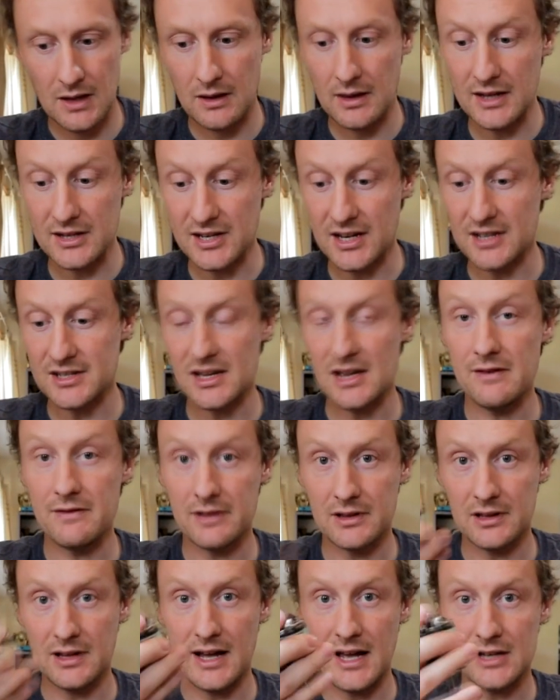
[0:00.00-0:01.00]
This has
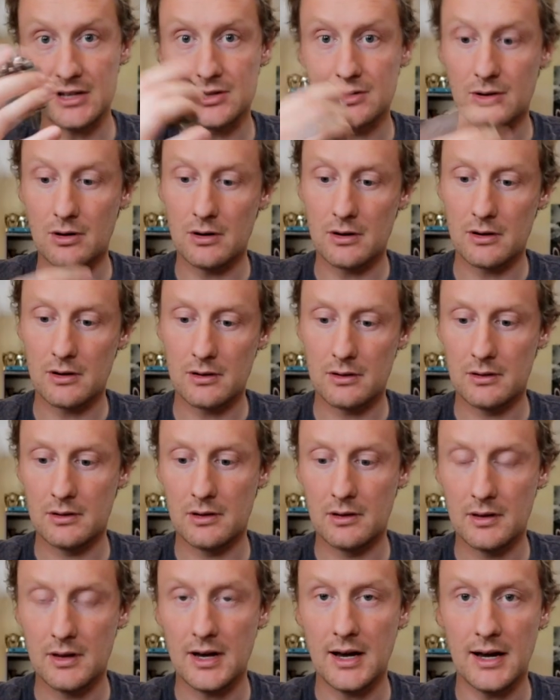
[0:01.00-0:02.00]
even less torque
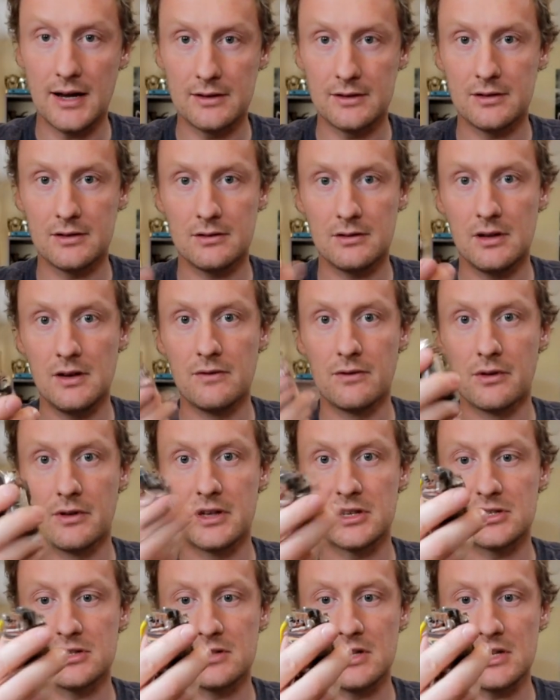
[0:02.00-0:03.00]
than that, even though this